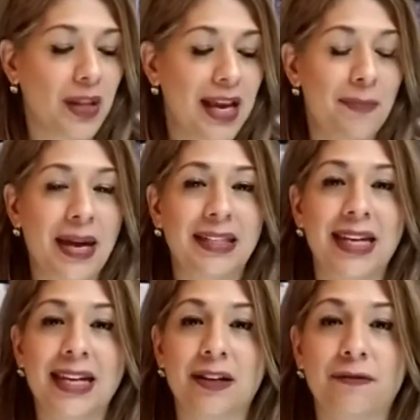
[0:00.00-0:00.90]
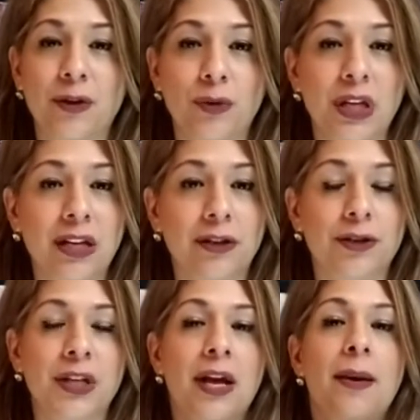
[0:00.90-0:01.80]
It may take a few
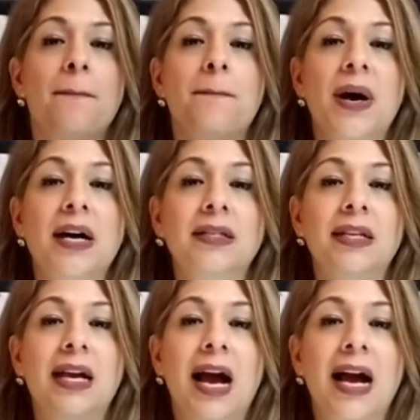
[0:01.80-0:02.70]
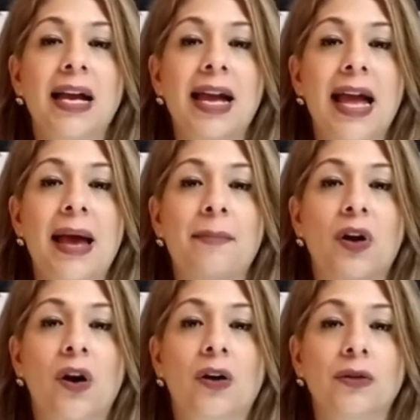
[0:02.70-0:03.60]
years, but I am
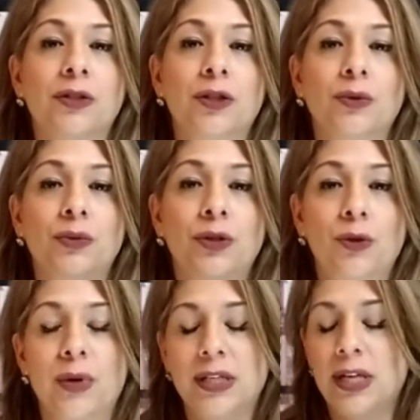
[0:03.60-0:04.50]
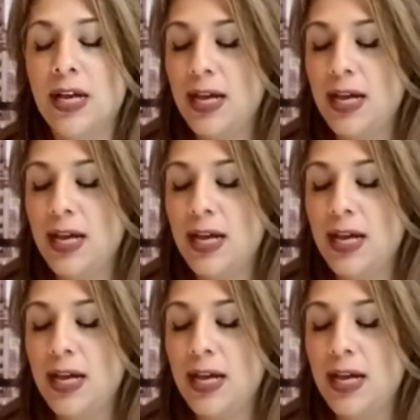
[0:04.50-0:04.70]
called to do it.